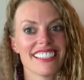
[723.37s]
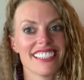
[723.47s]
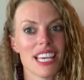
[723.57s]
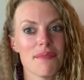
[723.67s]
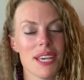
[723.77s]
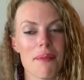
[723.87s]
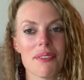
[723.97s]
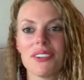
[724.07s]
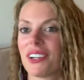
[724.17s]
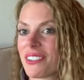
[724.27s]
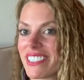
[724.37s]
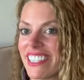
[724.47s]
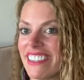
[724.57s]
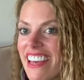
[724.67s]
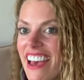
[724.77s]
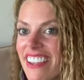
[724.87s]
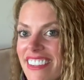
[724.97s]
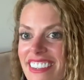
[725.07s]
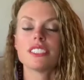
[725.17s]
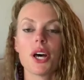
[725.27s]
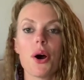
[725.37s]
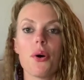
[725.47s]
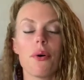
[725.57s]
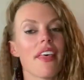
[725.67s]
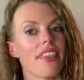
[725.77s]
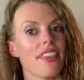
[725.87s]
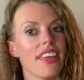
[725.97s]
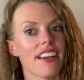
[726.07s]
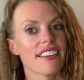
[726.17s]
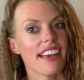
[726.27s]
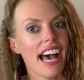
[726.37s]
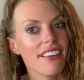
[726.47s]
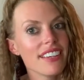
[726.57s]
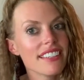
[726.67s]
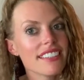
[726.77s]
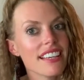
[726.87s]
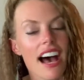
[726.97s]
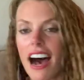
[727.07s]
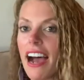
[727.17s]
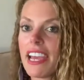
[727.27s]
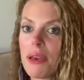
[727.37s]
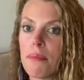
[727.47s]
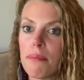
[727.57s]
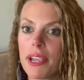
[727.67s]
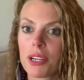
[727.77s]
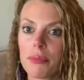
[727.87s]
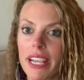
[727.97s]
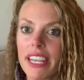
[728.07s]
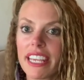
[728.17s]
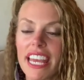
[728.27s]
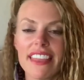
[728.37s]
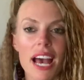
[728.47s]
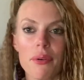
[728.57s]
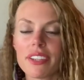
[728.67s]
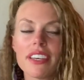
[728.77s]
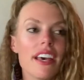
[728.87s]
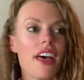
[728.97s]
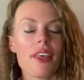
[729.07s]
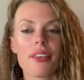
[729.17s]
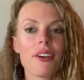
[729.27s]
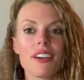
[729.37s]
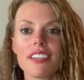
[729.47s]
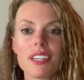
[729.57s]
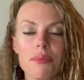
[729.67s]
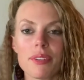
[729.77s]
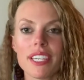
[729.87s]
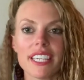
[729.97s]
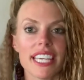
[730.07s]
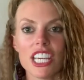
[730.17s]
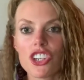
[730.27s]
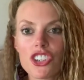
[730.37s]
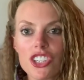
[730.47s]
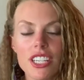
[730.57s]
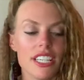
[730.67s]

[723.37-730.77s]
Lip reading: Hit me up if you're interested in that. So there you have it. I am Baker Manning, and that was 30-something-ish